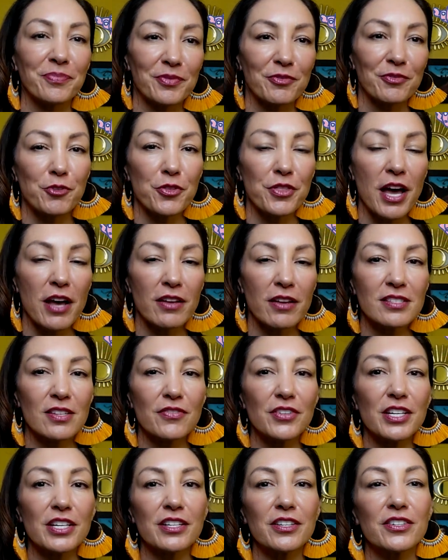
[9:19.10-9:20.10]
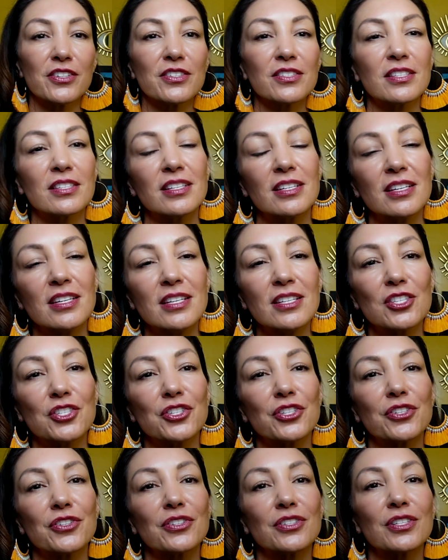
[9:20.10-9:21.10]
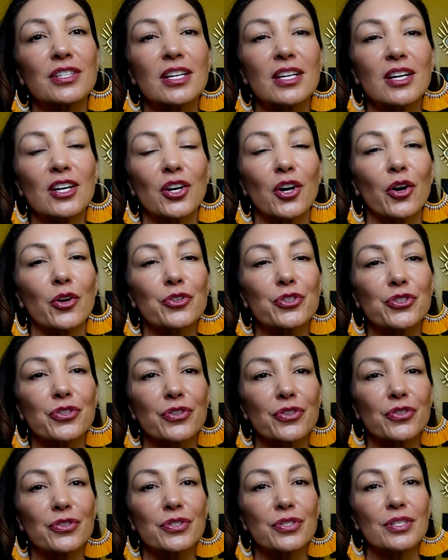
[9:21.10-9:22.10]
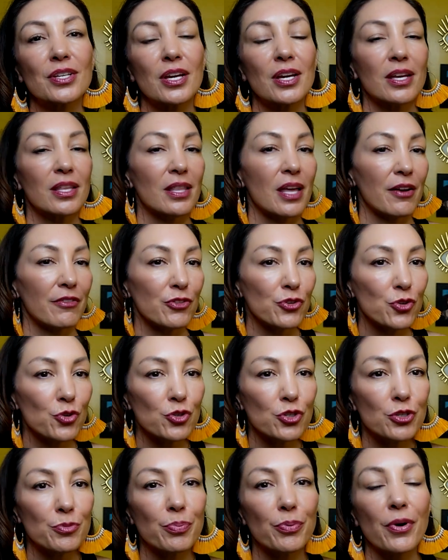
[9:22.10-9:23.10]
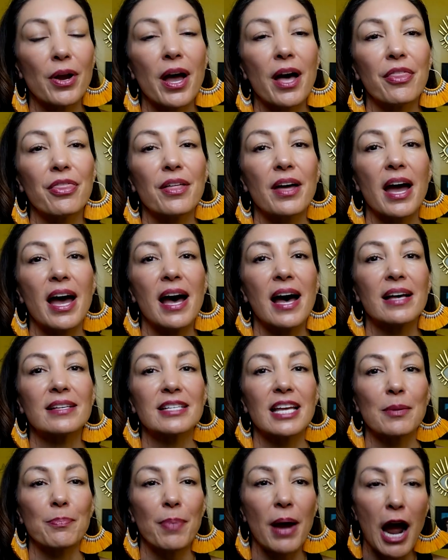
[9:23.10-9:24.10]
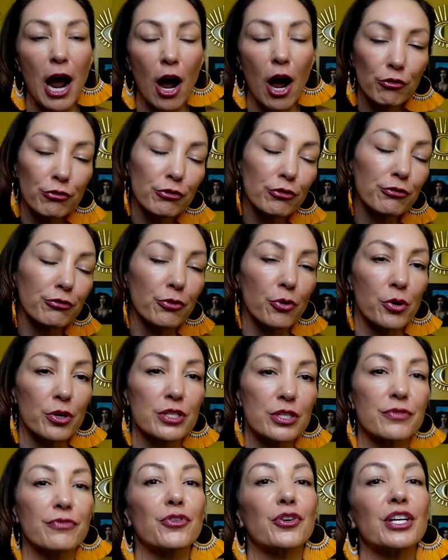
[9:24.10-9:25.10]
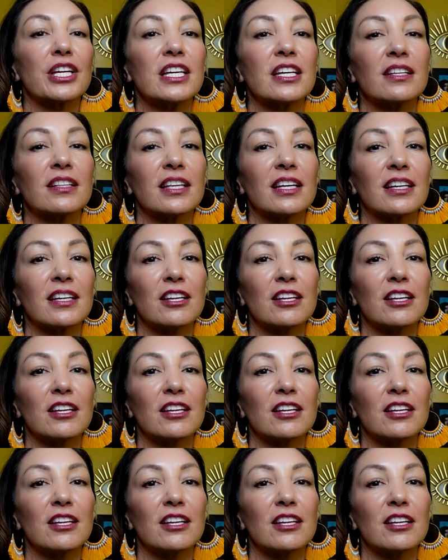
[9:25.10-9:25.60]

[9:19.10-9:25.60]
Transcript: For thousands of years, Eastern cultures have used breath as a powerful force for healing.